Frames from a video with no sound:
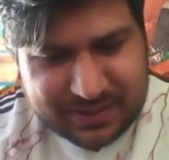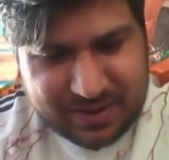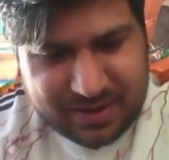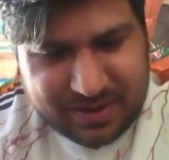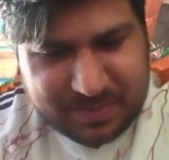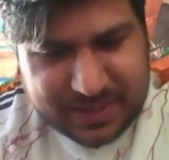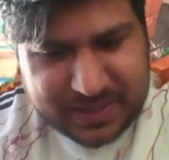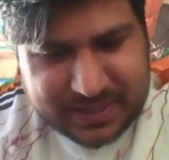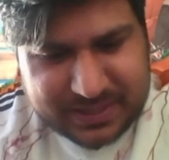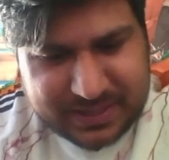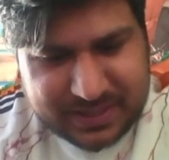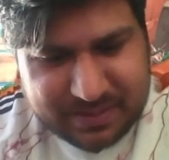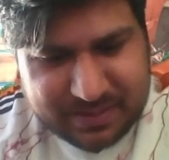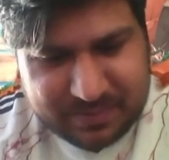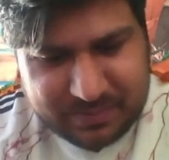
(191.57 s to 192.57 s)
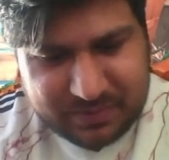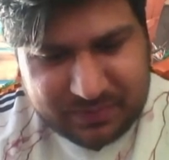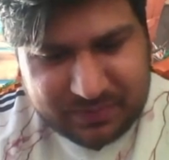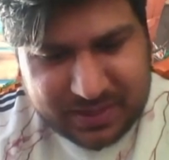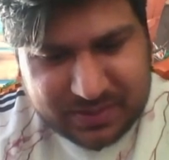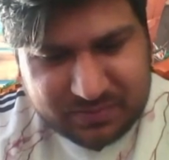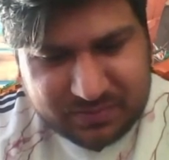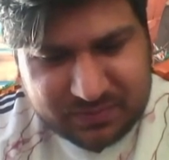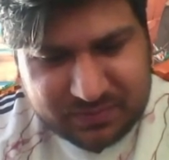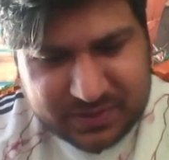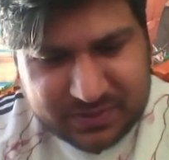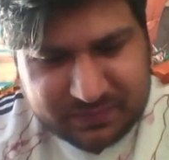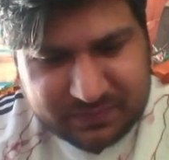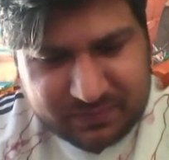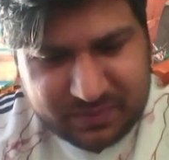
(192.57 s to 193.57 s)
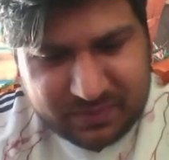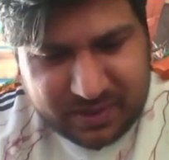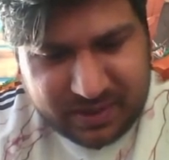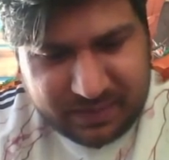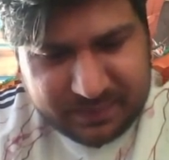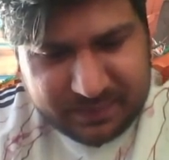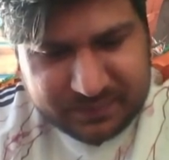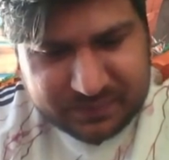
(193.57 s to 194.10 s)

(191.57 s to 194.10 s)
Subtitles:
Carpe Diem, move gauge refresh 3,